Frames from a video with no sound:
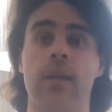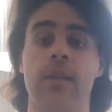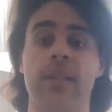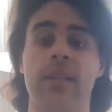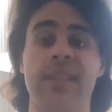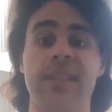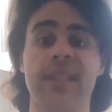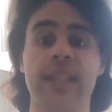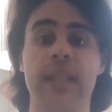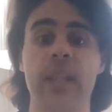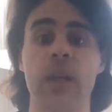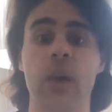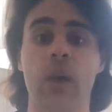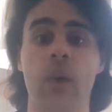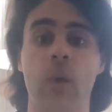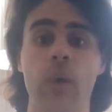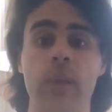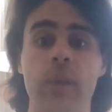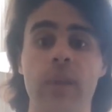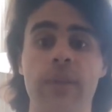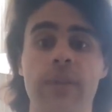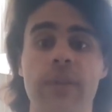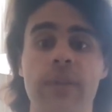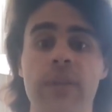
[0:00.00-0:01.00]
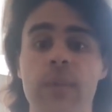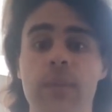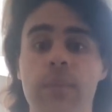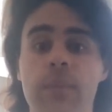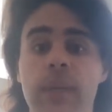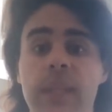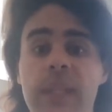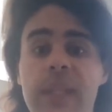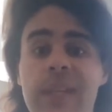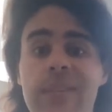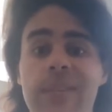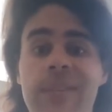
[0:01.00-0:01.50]
still hold the firm
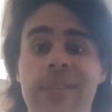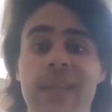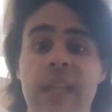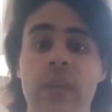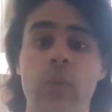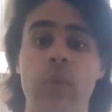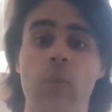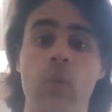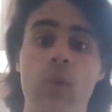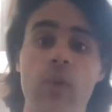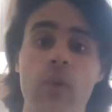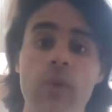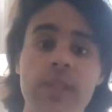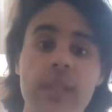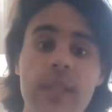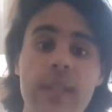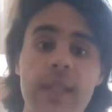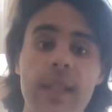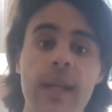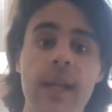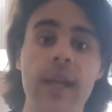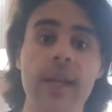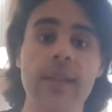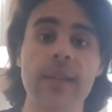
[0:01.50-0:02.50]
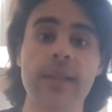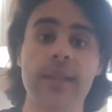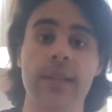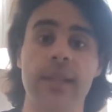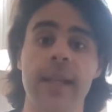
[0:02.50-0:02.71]
belief that once it does,